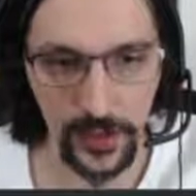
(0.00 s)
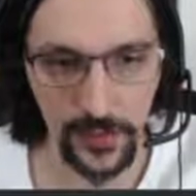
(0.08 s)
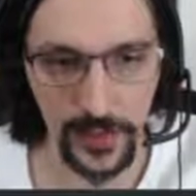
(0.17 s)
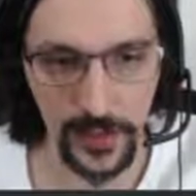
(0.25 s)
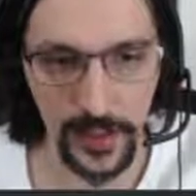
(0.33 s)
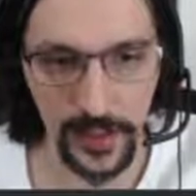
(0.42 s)

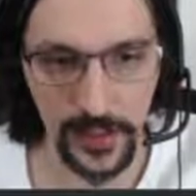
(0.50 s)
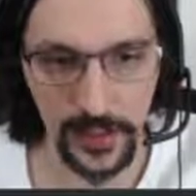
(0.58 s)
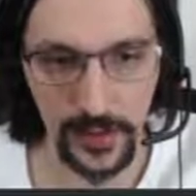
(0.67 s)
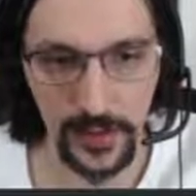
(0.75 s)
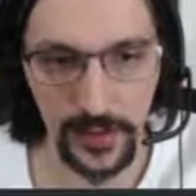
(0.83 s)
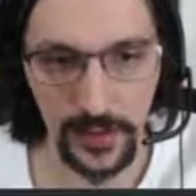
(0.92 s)
of the
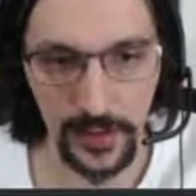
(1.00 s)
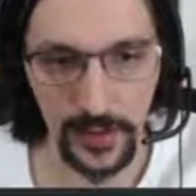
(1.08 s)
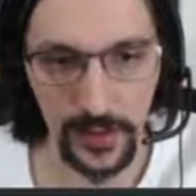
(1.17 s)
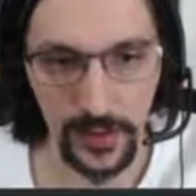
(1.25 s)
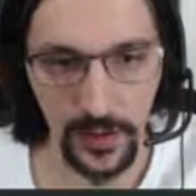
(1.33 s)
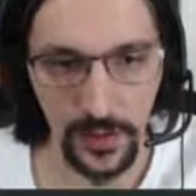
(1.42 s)
last
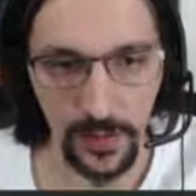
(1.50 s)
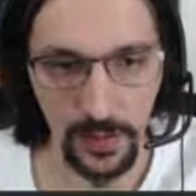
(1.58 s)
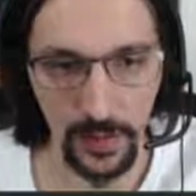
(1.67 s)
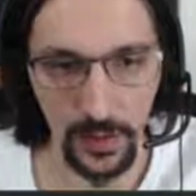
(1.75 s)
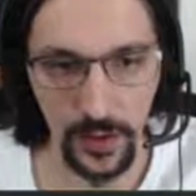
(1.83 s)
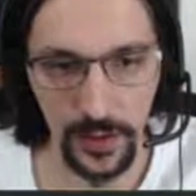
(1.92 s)

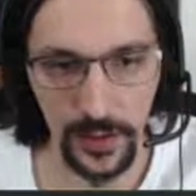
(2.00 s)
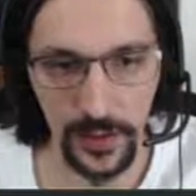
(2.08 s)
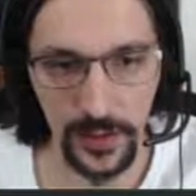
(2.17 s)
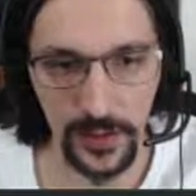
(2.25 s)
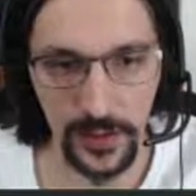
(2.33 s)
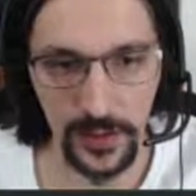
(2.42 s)
block
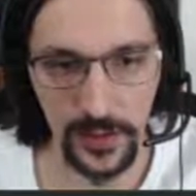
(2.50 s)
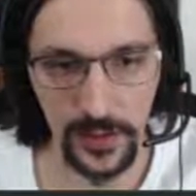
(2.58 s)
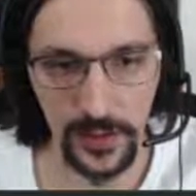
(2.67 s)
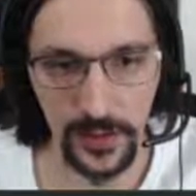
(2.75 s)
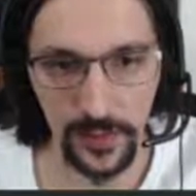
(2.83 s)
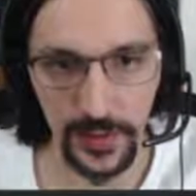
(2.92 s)
here.
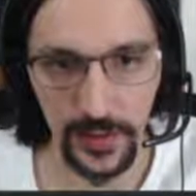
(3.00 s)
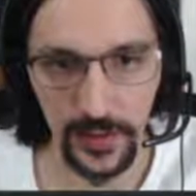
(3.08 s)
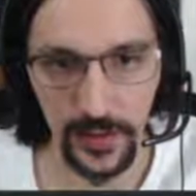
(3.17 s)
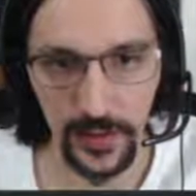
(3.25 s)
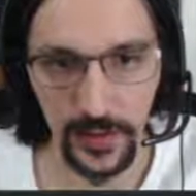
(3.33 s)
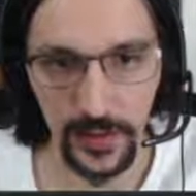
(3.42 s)
Let
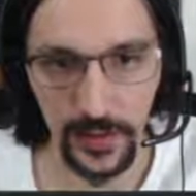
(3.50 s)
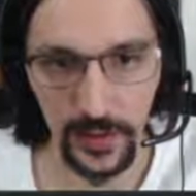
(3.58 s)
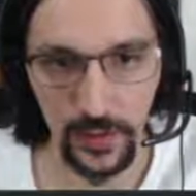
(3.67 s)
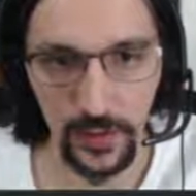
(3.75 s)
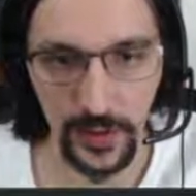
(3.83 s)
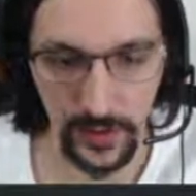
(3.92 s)
me
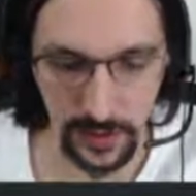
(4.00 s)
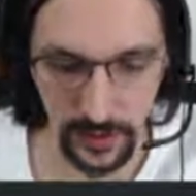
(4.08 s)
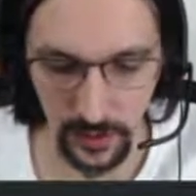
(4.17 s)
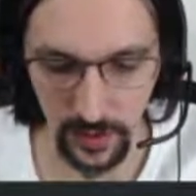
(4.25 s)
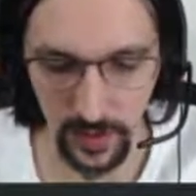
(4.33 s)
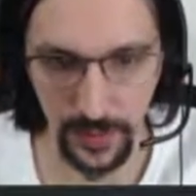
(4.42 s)
quickly
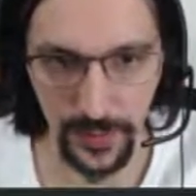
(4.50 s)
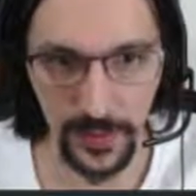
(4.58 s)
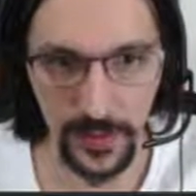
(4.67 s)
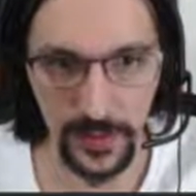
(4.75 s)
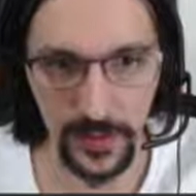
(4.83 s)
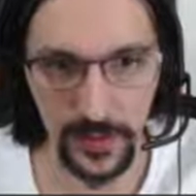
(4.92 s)

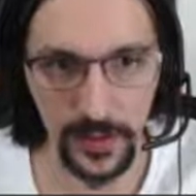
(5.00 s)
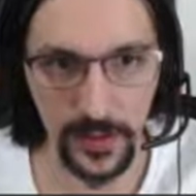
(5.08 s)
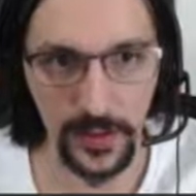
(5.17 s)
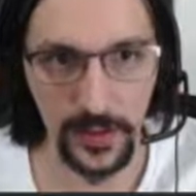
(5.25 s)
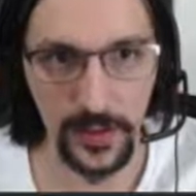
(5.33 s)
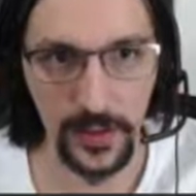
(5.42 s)
copy it
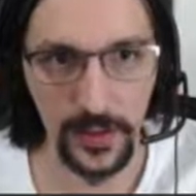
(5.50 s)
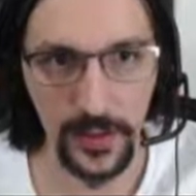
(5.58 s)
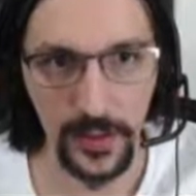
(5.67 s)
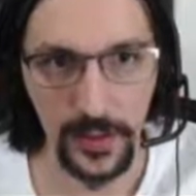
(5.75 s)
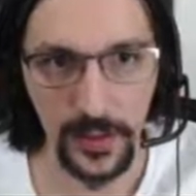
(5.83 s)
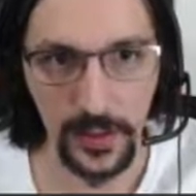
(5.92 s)
here.
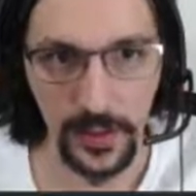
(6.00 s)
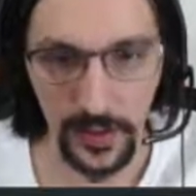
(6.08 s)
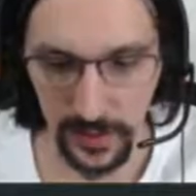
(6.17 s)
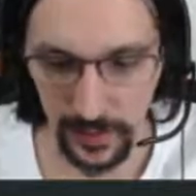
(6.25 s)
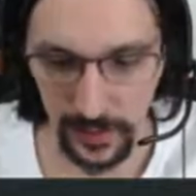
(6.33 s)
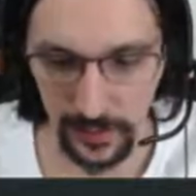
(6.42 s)

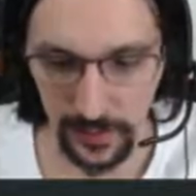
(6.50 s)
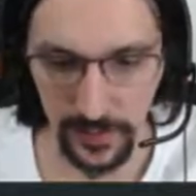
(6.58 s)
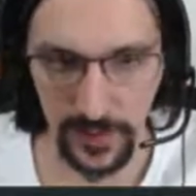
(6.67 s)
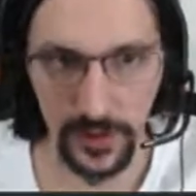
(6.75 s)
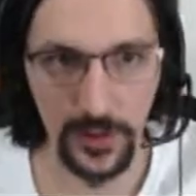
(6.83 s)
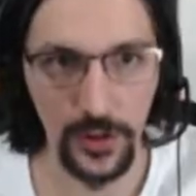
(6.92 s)
Let
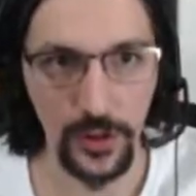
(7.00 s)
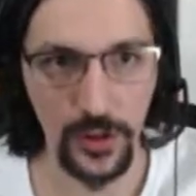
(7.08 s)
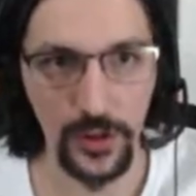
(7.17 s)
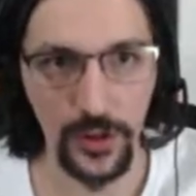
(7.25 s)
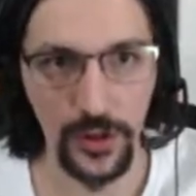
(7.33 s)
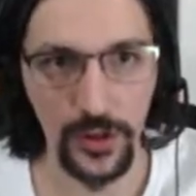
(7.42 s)
me
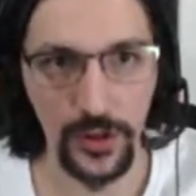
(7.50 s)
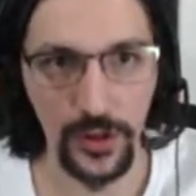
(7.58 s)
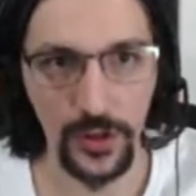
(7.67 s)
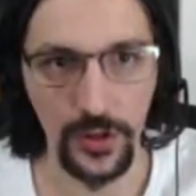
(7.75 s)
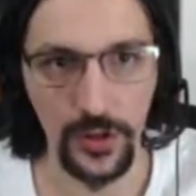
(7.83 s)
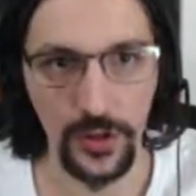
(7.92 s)

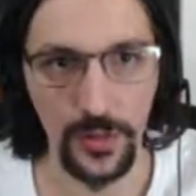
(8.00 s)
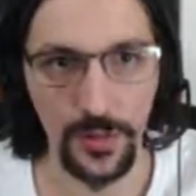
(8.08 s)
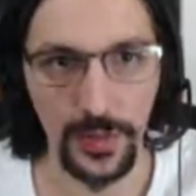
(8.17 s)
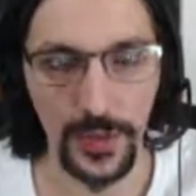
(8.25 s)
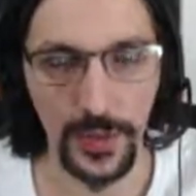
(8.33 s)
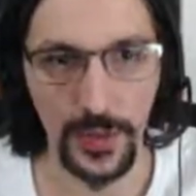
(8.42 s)

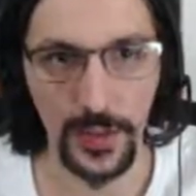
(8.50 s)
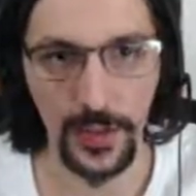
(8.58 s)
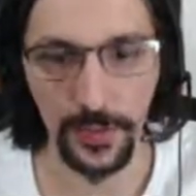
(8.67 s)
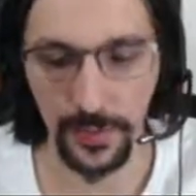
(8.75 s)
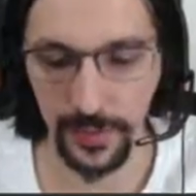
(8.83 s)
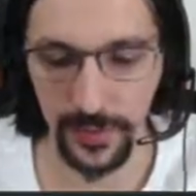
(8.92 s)
pick
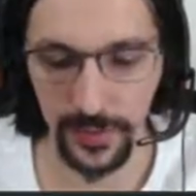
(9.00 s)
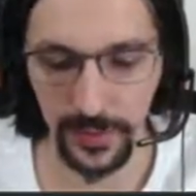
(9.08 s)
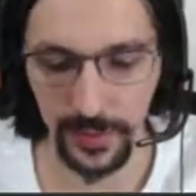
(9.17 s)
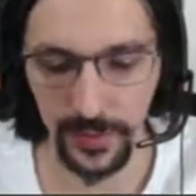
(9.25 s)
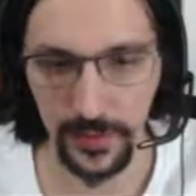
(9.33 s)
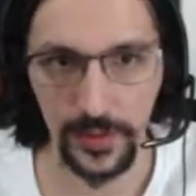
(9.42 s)
up
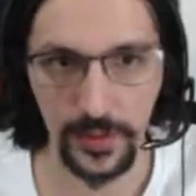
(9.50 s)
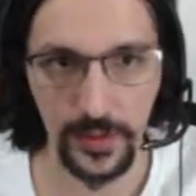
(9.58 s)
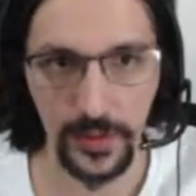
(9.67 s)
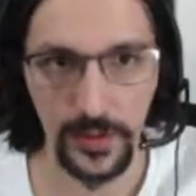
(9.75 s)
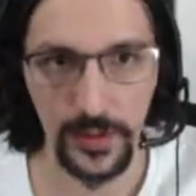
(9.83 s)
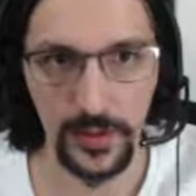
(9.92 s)

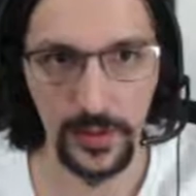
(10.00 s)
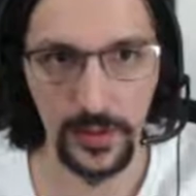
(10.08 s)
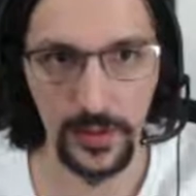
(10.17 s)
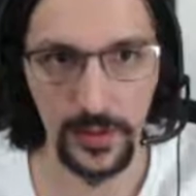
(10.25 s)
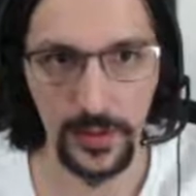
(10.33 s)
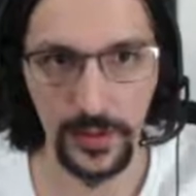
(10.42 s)

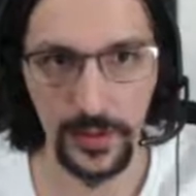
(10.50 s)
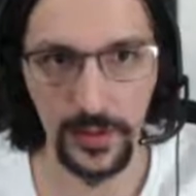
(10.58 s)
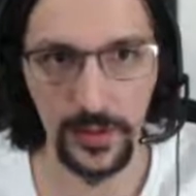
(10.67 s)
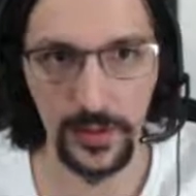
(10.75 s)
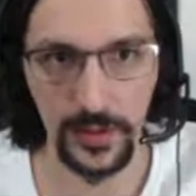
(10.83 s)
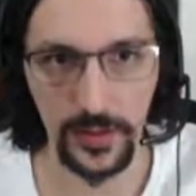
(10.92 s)

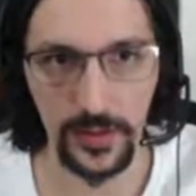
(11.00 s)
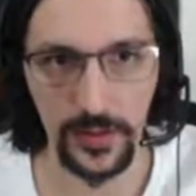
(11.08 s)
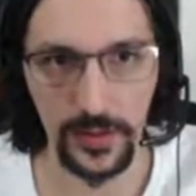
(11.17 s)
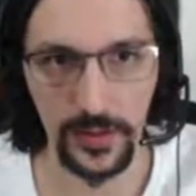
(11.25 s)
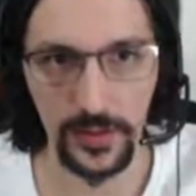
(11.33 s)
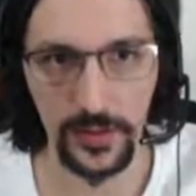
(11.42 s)
the
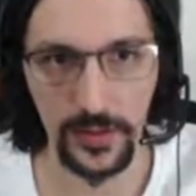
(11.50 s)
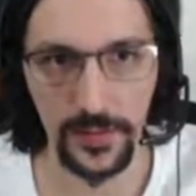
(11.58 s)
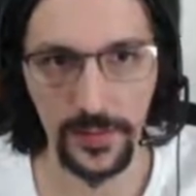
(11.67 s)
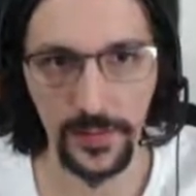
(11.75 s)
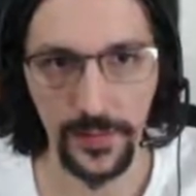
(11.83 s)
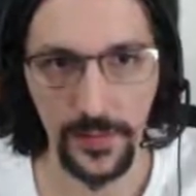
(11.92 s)

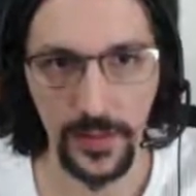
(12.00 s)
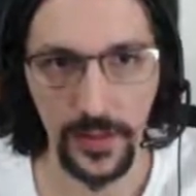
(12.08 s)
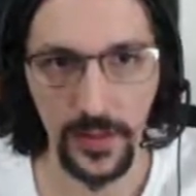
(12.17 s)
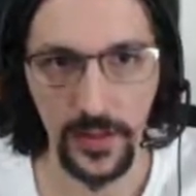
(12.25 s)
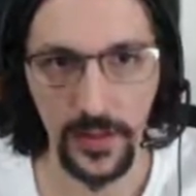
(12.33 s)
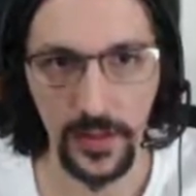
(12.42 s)

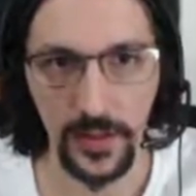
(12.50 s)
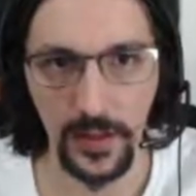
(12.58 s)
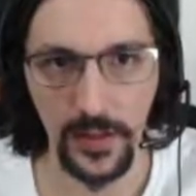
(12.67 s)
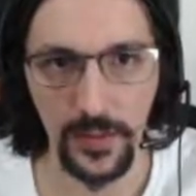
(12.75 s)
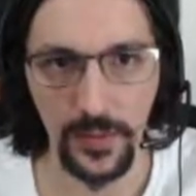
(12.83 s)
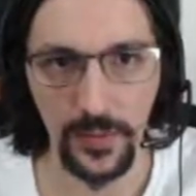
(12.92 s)

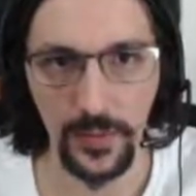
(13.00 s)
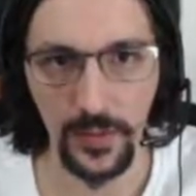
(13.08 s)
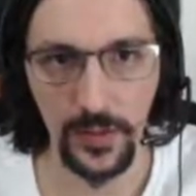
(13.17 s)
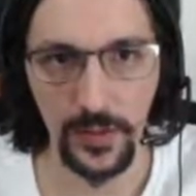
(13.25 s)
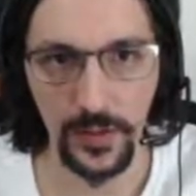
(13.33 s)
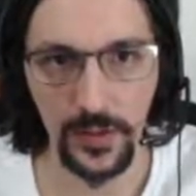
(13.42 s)
get
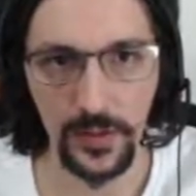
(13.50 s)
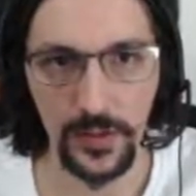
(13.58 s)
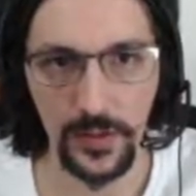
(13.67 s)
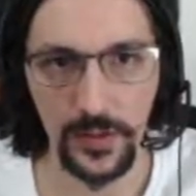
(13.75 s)
block.